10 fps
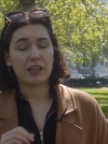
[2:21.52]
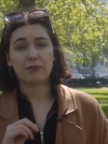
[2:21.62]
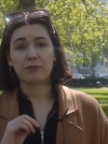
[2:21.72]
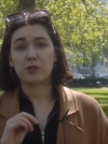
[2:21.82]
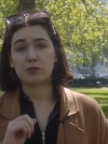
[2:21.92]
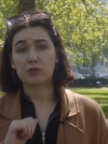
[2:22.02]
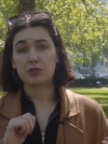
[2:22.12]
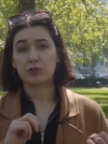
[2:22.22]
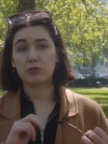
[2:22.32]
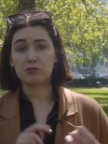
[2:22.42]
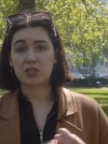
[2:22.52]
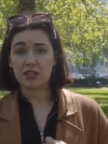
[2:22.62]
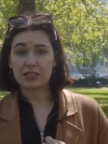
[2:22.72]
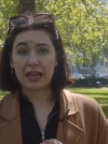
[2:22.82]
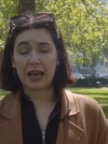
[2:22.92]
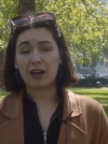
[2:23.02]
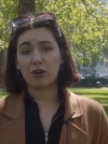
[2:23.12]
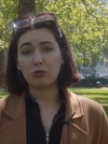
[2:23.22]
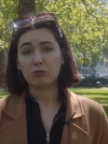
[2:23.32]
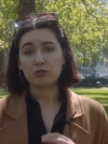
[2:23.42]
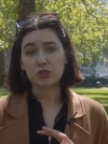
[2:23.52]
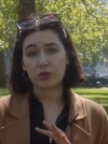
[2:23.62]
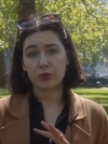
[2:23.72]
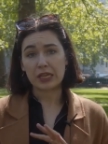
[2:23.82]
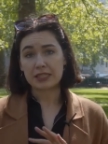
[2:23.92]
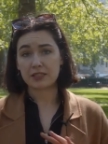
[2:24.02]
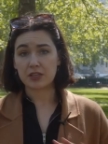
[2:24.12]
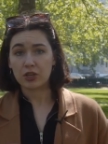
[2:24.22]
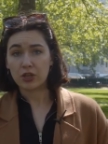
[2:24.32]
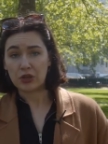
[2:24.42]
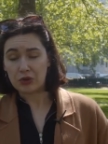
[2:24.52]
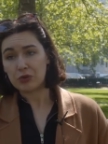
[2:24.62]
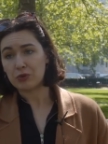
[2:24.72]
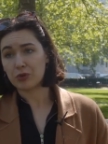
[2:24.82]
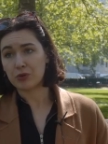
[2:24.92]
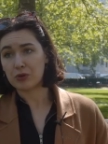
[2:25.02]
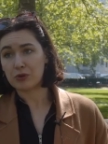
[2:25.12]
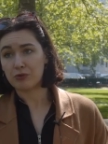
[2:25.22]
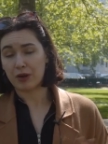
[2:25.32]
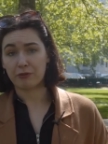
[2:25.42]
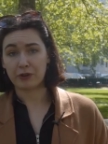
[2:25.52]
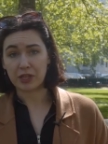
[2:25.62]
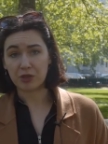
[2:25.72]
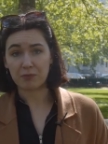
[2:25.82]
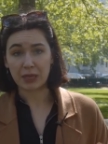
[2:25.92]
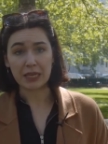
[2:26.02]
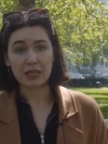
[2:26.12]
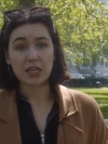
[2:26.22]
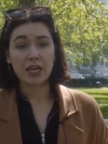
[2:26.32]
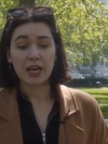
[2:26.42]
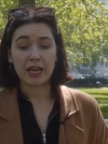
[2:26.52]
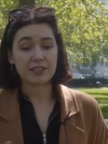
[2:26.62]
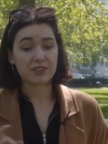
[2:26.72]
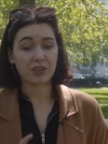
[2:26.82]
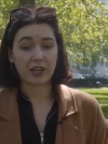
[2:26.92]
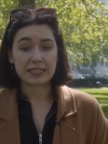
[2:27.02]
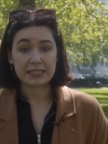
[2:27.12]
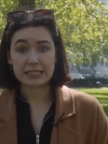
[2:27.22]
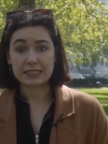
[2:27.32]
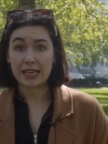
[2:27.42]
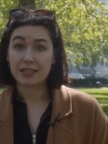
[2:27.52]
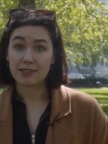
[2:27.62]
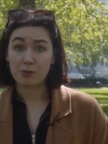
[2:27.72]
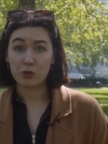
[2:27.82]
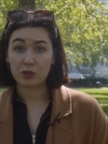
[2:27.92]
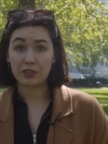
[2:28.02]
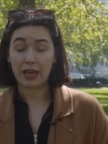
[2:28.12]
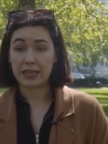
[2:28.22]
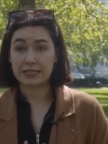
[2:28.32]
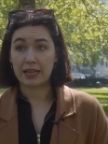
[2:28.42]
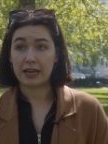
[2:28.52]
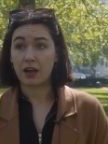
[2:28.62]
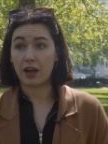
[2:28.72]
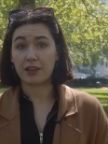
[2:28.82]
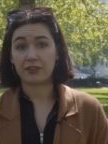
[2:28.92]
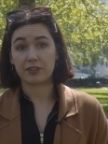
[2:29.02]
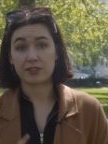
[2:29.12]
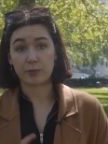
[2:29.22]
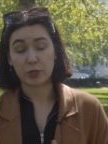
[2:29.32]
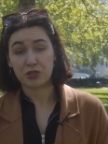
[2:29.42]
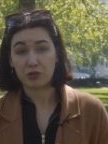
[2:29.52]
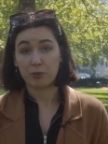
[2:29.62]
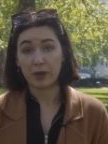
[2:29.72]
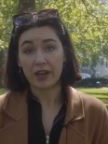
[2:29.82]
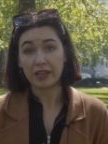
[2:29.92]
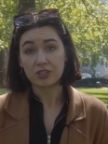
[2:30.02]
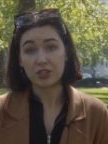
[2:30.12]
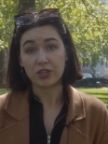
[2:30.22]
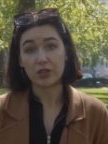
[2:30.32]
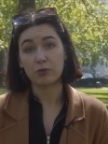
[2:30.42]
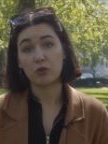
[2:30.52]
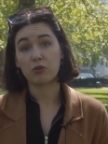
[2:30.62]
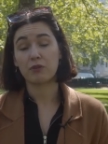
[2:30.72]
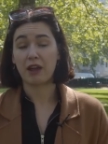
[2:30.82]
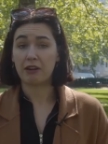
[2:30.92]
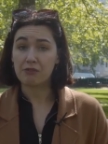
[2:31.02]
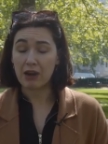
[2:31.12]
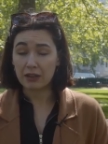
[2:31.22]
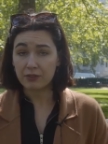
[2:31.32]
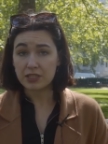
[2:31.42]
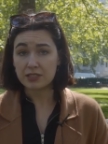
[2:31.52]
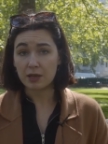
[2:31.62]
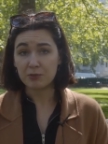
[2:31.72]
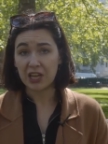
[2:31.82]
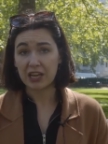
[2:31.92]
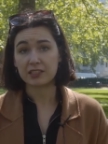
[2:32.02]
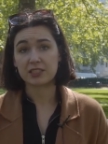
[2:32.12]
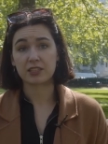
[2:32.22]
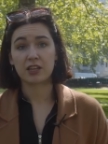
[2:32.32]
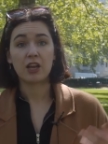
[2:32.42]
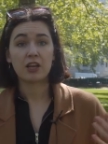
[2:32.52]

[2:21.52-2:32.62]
If your school does allow choice in who your referee can be, it's a good idea to get someone that is in either the subject you're applying to or a very relevant subject.